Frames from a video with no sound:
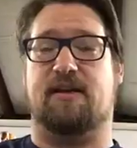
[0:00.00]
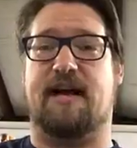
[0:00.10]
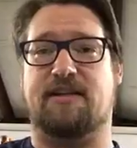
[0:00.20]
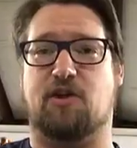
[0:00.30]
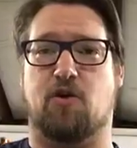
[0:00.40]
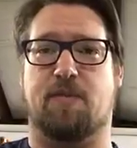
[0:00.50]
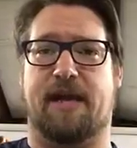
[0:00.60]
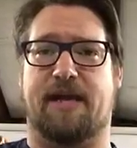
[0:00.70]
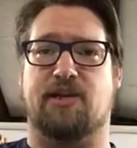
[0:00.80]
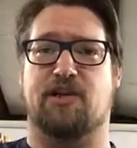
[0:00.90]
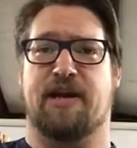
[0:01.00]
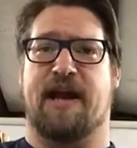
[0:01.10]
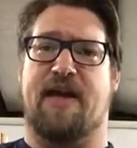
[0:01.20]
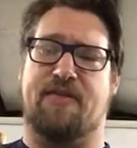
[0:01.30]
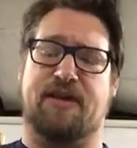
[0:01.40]
class homepage
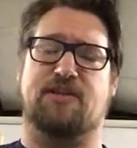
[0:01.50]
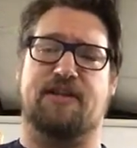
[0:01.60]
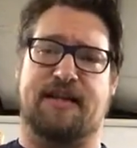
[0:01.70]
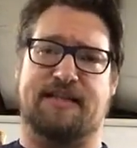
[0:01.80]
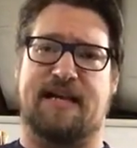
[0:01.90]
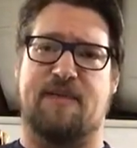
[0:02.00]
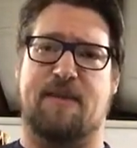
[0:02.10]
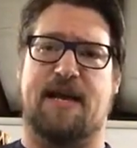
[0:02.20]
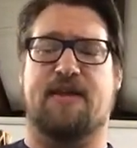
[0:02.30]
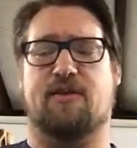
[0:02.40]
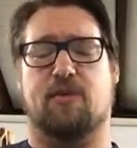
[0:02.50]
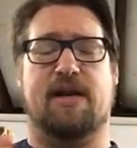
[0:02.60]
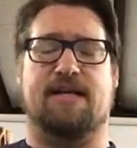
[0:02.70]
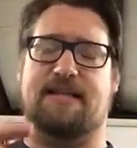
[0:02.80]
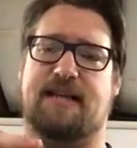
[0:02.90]
and then to the assignment. And then
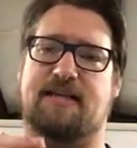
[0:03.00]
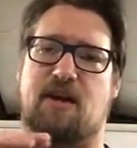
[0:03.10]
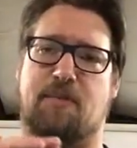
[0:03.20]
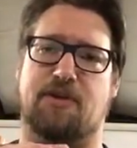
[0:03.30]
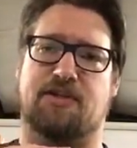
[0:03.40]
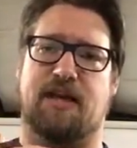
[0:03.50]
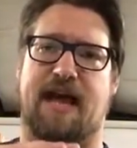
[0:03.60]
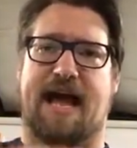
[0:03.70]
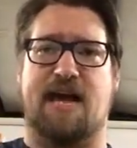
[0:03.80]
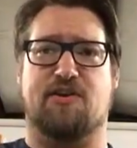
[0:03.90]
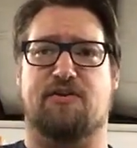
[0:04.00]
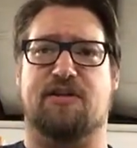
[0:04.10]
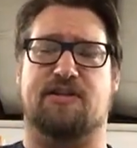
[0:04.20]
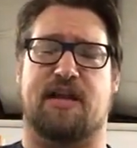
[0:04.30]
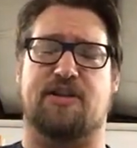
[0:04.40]
when it says, I'll push the add new
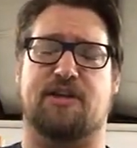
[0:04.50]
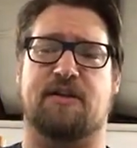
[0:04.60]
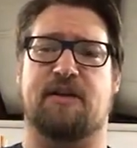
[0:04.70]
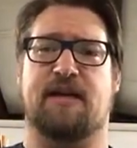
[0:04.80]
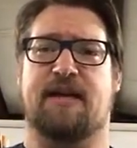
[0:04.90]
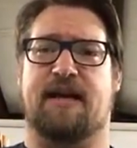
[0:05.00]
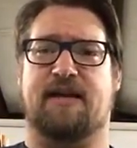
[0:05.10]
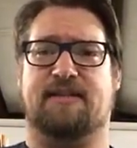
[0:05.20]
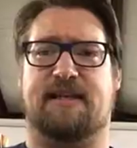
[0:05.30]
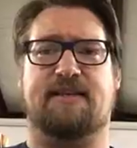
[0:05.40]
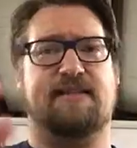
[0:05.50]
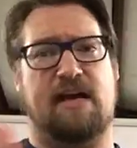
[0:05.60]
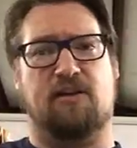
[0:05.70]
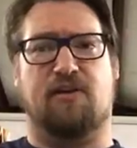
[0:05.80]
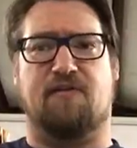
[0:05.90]
discussion, it says
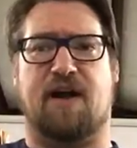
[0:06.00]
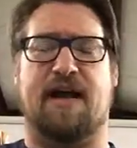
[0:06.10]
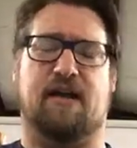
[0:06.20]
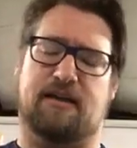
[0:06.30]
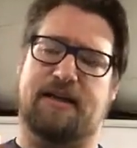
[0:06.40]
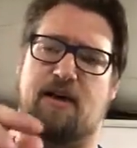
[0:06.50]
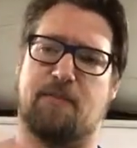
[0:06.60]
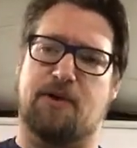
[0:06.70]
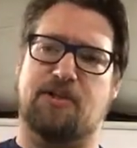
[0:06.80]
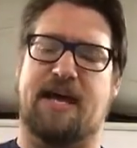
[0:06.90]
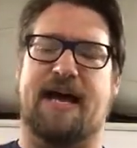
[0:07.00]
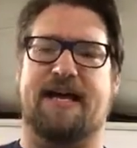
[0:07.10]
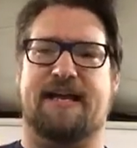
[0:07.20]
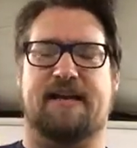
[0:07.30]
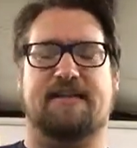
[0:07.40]
download a file. And I'll push
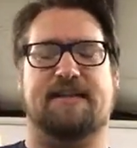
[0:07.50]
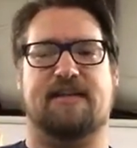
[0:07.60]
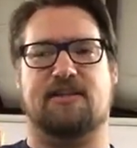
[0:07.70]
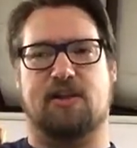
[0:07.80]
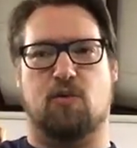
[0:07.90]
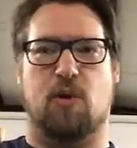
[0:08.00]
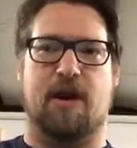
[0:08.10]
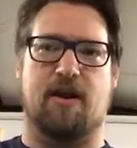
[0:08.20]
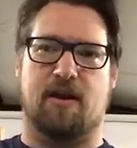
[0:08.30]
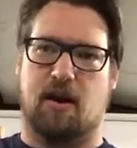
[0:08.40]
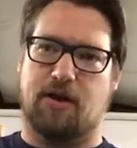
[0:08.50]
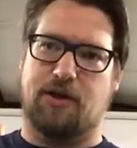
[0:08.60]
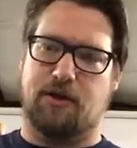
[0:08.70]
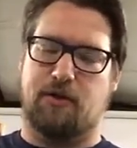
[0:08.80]
that and it says, you know, where on